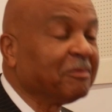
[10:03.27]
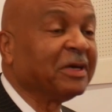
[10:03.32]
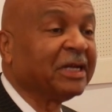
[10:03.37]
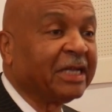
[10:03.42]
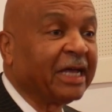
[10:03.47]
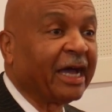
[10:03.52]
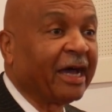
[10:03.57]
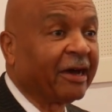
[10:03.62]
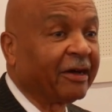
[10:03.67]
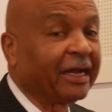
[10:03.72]
me
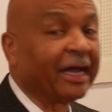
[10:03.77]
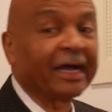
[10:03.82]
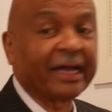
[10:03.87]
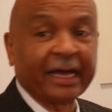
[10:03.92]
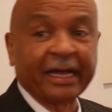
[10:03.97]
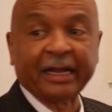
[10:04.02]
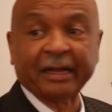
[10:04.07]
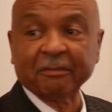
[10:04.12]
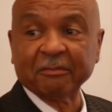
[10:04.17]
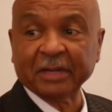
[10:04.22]
down. I
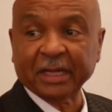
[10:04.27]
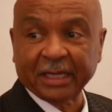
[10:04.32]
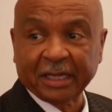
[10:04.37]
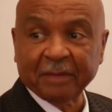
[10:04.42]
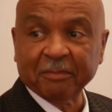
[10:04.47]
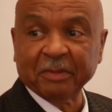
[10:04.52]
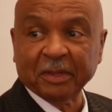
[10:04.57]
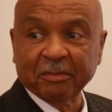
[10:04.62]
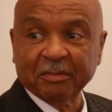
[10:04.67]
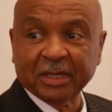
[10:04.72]
got to admit, he
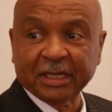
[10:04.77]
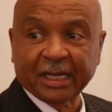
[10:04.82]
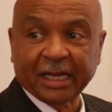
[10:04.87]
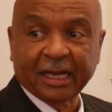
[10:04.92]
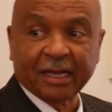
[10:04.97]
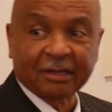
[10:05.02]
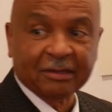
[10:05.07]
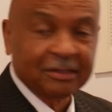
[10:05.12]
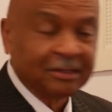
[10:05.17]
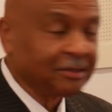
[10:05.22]
beat me
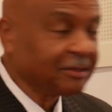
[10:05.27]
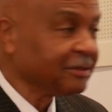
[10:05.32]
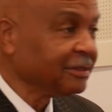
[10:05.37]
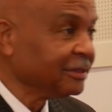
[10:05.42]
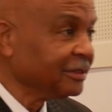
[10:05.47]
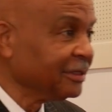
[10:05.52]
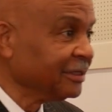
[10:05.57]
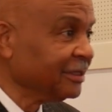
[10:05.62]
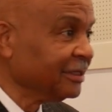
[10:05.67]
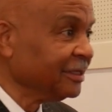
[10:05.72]
down.
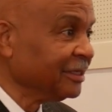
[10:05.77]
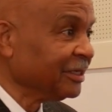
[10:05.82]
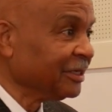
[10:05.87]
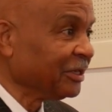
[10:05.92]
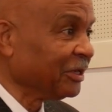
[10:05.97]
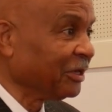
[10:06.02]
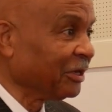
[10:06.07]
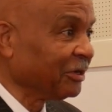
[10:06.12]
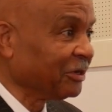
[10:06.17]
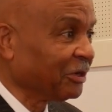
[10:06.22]

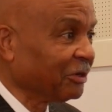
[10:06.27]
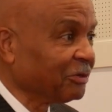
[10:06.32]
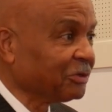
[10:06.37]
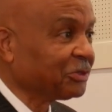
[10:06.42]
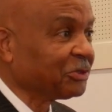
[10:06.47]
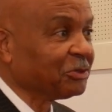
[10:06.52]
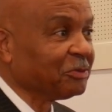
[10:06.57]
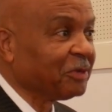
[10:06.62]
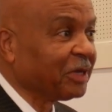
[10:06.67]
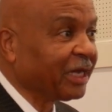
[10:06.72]
So don't
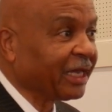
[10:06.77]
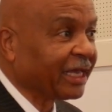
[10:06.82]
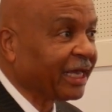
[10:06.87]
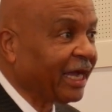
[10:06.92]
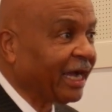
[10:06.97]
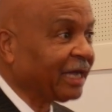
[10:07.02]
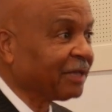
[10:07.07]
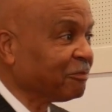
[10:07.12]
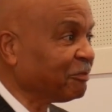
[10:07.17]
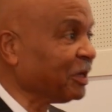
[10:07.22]
too many
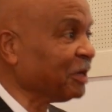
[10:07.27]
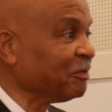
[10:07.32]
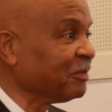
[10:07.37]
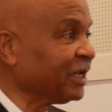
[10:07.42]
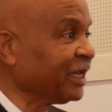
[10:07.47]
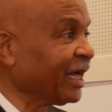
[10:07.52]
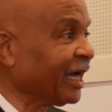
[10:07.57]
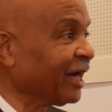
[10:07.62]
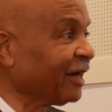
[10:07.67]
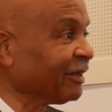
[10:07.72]
guys beat me
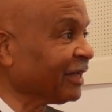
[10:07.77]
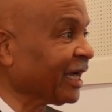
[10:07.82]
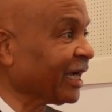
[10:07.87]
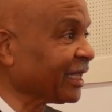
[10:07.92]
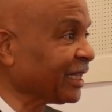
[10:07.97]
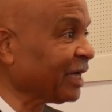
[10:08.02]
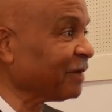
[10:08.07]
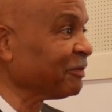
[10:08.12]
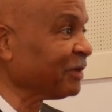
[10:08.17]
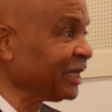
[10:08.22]
down like
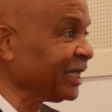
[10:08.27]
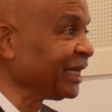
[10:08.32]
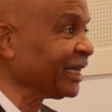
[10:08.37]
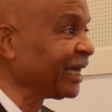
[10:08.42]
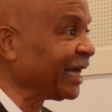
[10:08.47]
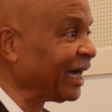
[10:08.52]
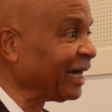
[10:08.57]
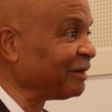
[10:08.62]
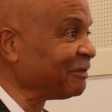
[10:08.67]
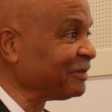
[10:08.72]
that, but he
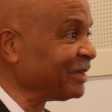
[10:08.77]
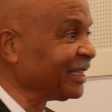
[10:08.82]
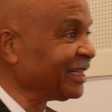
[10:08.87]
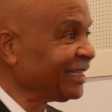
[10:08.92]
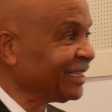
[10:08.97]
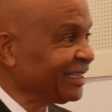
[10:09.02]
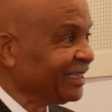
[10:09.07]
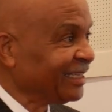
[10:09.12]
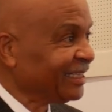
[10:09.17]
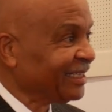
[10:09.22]
got me.
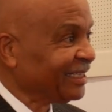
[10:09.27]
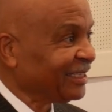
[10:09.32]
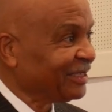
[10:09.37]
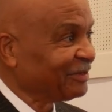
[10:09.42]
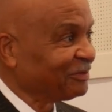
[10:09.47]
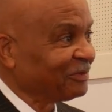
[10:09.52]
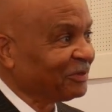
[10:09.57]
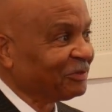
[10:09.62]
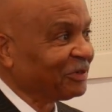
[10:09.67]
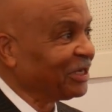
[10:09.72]

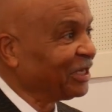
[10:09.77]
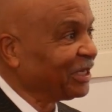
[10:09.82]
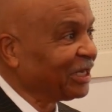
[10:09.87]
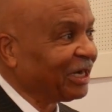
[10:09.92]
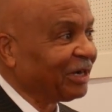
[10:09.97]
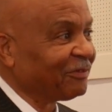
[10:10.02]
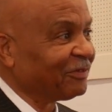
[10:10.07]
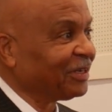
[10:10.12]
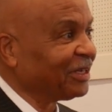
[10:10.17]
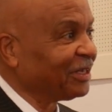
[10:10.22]
We
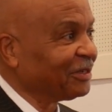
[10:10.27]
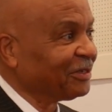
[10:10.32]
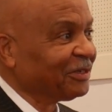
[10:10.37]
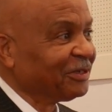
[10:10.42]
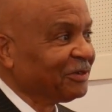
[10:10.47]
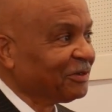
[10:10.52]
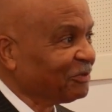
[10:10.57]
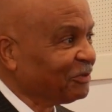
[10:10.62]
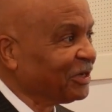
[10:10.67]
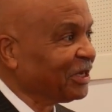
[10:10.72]
love it.
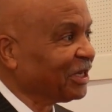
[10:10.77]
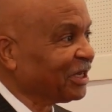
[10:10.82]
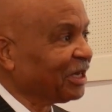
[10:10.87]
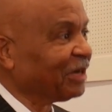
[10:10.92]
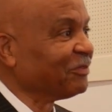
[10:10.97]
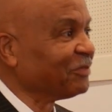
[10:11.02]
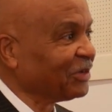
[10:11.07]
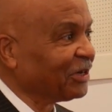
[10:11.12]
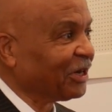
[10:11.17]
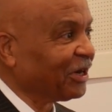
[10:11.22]
We
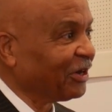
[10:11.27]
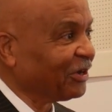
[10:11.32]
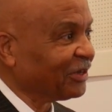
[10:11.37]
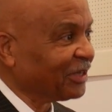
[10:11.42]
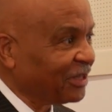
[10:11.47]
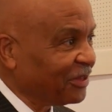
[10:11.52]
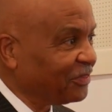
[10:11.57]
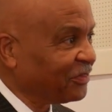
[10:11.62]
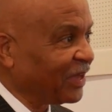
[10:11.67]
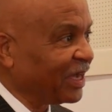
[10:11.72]
love y'all,
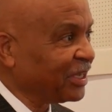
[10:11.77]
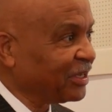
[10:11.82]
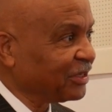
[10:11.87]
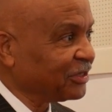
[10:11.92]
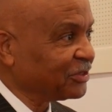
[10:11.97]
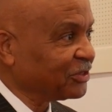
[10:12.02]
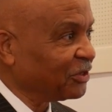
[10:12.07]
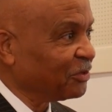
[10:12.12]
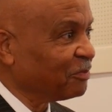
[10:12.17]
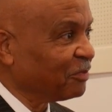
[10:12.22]
and thank you
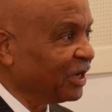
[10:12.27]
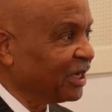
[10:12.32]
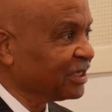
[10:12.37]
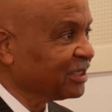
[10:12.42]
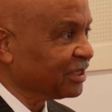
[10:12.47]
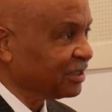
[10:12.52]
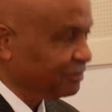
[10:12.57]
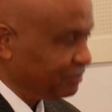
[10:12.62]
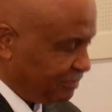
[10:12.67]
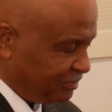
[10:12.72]
so much.
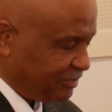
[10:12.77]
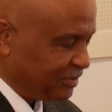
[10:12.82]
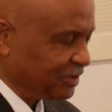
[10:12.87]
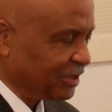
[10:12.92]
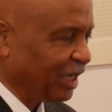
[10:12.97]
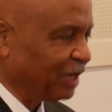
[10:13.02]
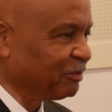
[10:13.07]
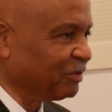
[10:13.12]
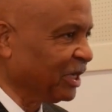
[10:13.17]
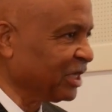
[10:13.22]
And
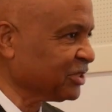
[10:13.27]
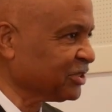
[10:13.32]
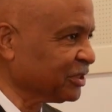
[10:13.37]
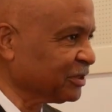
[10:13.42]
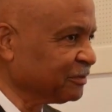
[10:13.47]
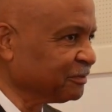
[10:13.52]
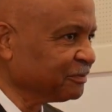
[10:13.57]
God bless